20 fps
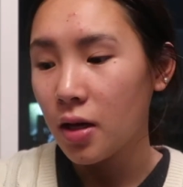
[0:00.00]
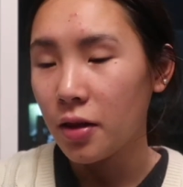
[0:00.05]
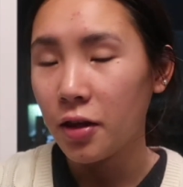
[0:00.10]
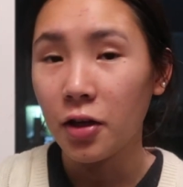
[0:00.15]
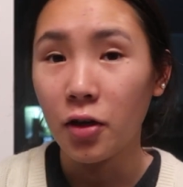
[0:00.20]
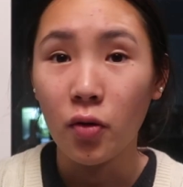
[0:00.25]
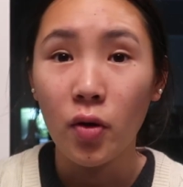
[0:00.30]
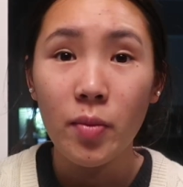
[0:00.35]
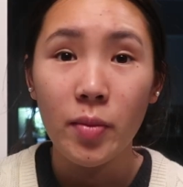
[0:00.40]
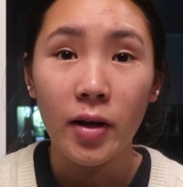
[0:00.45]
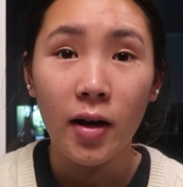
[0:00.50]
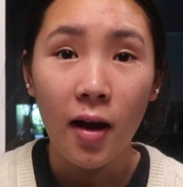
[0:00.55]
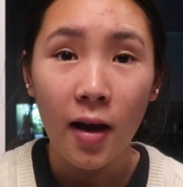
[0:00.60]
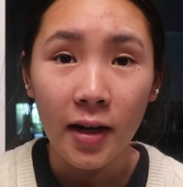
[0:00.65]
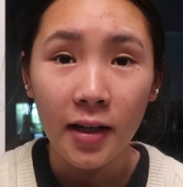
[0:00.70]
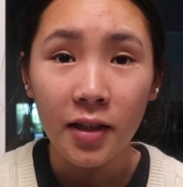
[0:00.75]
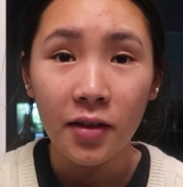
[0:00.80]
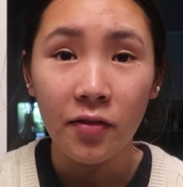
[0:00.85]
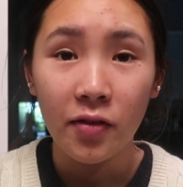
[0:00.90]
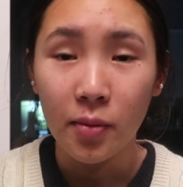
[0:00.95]
the equipment
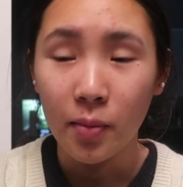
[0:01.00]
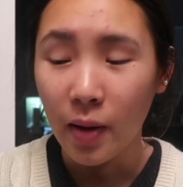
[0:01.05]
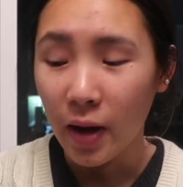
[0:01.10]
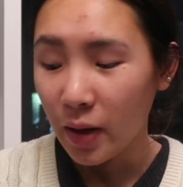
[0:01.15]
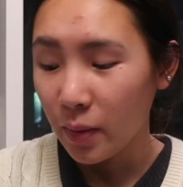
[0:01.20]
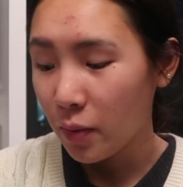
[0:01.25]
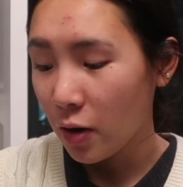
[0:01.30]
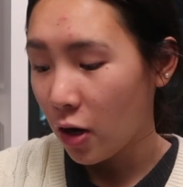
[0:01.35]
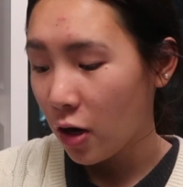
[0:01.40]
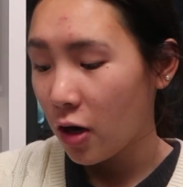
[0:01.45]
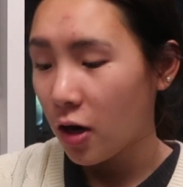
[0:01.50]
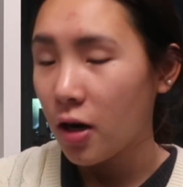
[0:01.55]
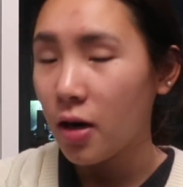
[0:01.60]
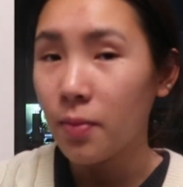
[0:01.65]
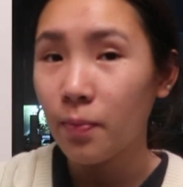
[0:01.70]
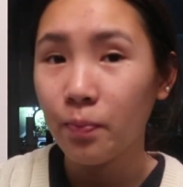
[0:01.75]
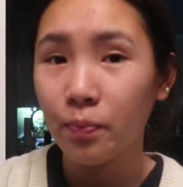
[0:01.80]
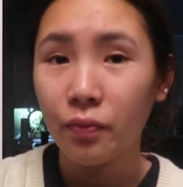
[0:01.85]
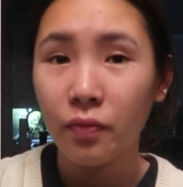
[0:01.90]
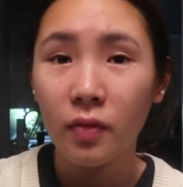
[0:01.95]
I need for my
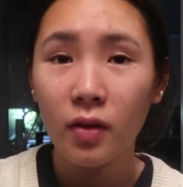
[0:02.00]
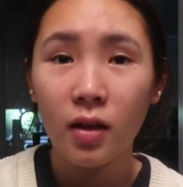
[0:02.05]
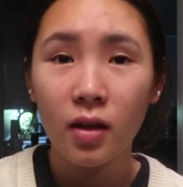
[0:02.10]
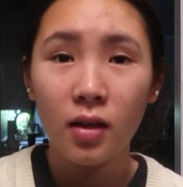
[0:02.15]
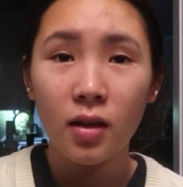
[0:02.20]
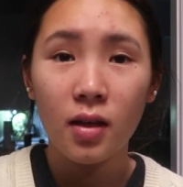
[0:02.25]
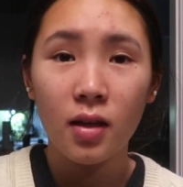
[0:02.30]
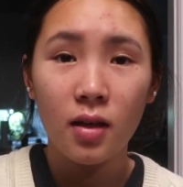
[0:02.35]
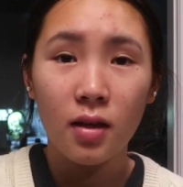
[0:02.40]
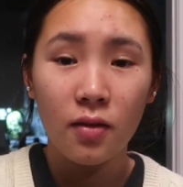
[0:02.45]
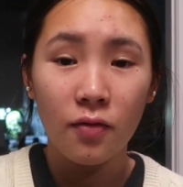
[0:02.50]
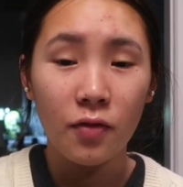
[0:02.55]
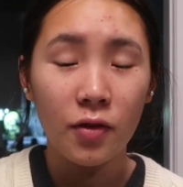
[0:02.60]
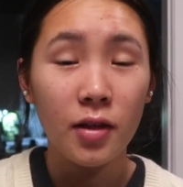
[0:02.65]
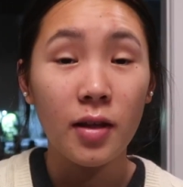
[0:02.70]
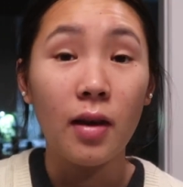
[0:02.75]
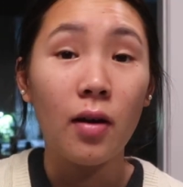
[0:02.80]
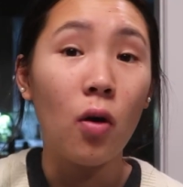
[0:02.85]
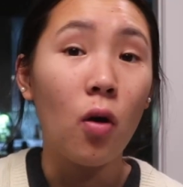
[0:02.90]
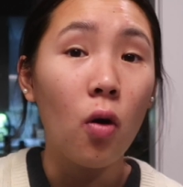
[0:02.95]
part for
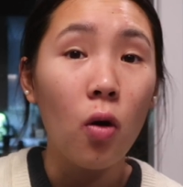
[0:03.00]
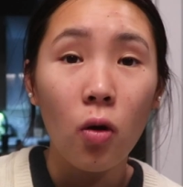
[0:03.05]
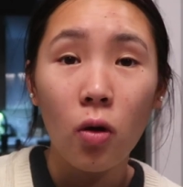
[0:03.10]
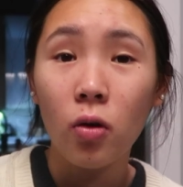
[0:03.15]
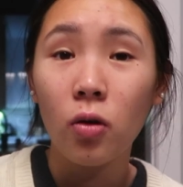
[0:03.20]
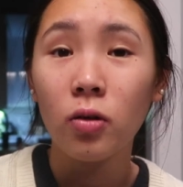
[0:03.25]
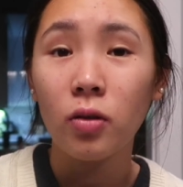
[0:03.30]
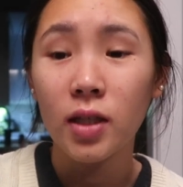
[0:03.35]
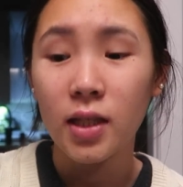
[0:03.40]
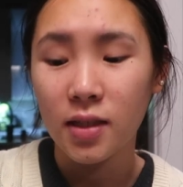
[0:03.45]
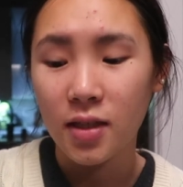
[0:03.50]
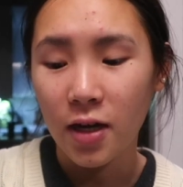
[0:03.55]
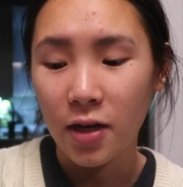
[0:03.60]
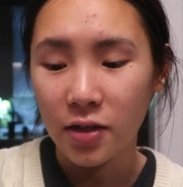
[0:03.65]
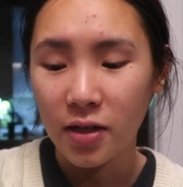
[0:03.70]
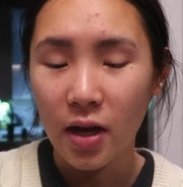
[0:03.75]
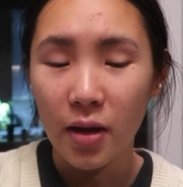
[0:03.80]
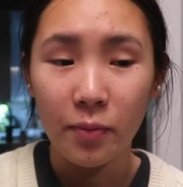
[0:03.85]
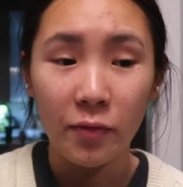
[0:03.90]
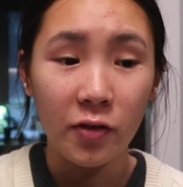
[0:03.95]
the whole
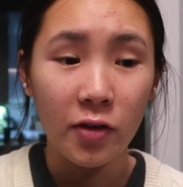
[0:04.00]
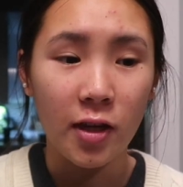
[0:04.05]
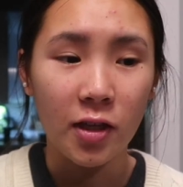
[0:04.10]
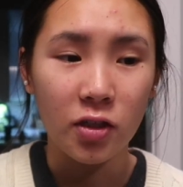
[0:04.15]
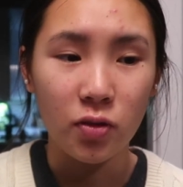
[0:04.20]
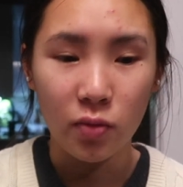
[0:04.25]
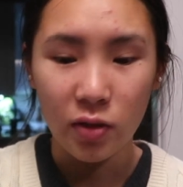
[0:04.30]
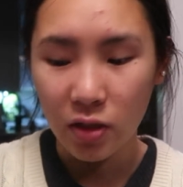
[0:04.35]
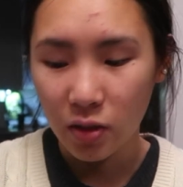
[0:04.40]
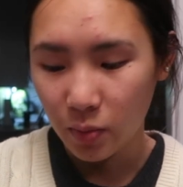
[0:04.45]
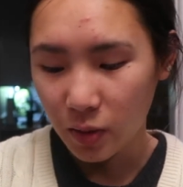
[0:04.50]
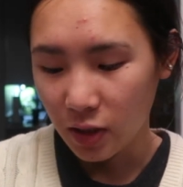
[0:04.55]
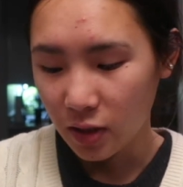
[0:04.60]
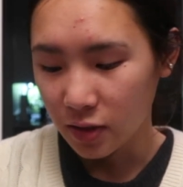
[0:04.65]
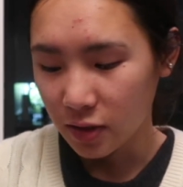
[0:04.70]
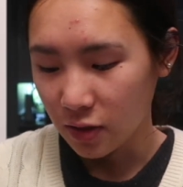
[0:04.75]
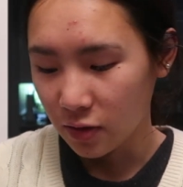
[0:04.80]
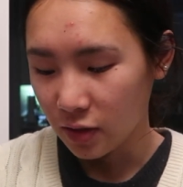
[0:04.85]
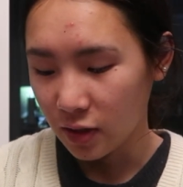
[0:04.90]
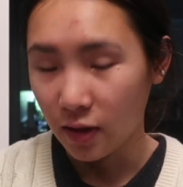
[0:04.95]
entire time for next week
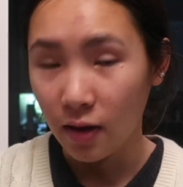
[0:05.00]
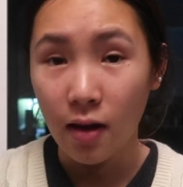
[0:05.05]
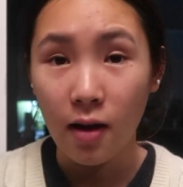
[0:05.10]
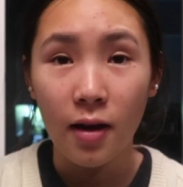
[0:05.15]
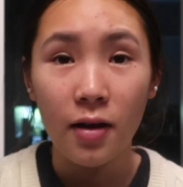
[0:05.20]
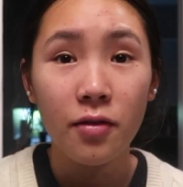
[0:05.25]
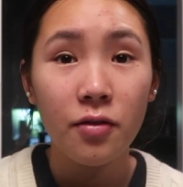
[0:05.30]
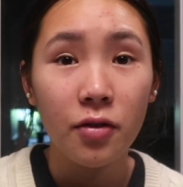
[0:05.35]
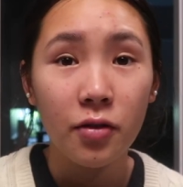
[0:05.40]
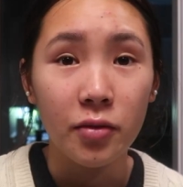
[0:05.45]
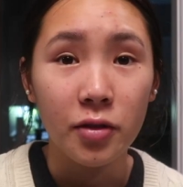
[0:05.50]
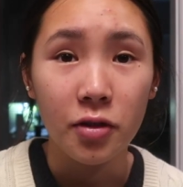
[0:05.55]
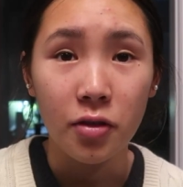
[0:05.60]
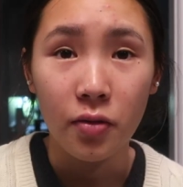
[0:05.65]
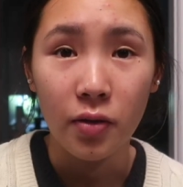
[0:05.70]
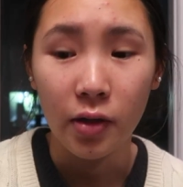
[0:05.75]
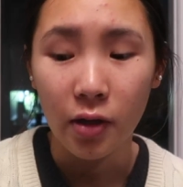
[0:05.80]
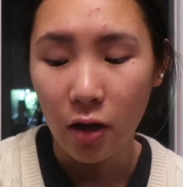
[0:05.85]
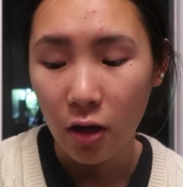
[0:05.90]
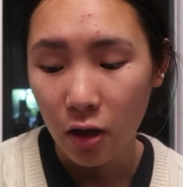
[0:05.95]
because I was like, I don't know what's
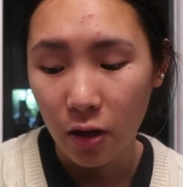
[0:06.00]
going